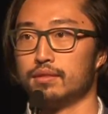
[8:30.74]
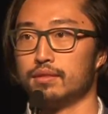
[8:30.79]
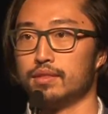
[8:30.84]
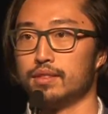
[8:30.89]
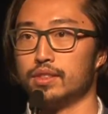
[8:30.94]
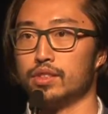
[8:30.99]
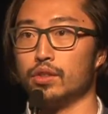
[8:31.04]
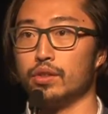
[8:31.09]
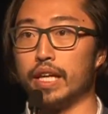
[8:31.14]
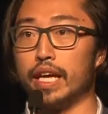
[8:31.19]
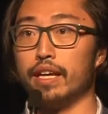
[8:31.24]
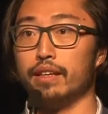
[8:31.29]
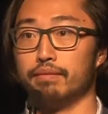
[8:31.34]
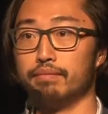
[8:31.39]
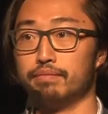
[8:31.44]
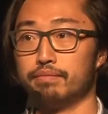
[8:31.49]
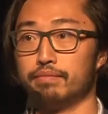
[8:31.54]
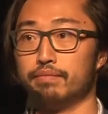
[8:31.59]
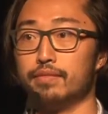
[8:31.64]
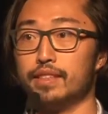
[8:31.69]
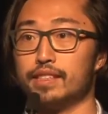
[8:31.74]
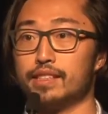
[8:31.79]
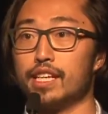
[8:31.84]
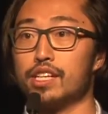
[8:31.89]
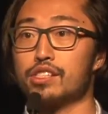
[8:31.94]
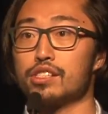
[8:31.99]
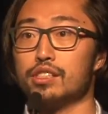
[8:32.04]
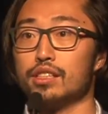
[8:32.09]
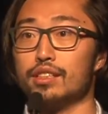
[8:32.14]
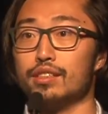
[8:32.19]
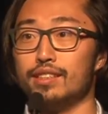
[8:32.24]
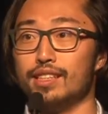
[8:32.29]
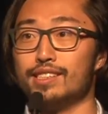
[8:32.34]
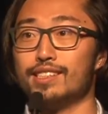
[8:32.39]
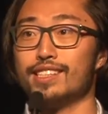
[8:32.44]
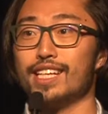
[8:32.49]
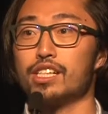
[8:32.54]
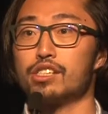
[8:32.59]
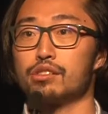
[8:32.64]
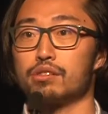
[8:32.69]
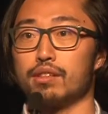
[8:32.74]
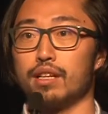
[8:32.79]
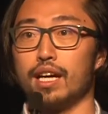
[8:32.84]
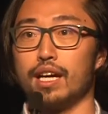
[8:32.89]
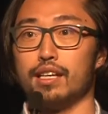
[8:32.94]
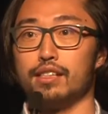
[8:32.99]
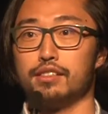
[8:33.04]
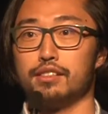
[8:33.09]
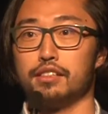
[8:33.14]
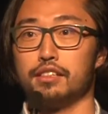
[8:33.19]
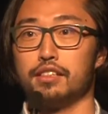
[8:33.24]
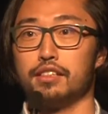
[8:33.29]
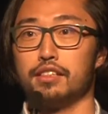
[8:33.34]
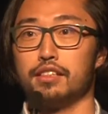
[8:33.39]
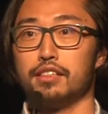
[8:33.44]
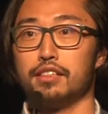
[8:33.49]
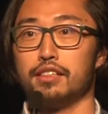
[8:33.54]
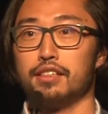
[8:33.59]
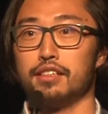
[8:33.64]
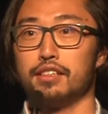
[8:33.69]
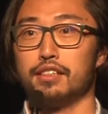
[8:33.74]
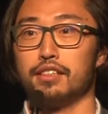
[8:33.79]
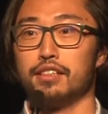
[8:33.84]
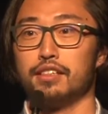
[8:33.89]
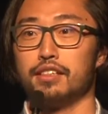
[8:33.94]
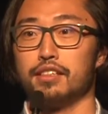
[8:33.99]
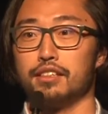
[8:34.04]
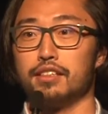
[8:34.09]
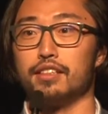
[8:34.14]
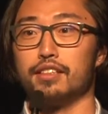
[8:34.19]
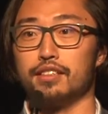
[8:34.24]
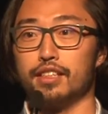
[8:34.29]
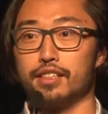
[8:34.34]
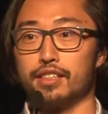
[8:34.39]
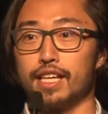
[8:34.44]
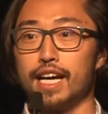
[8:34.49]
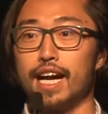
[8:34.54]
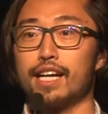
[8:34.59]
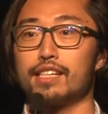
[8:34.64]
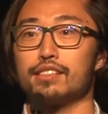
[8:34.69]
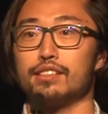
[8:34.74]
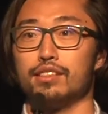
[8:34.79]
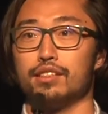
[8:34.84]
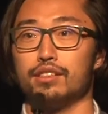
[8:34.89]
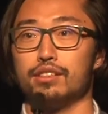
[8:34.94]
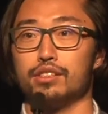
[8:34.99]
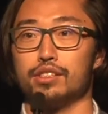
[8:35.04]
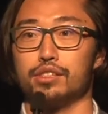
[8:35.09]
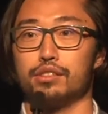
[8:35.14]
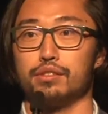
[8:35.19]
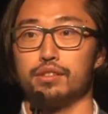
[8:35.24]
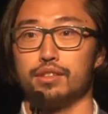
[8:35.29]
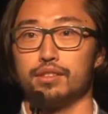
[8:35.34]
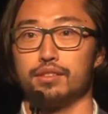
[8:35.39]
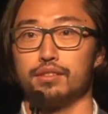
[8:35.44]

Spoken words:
So they essentially decentralized the taxi industry.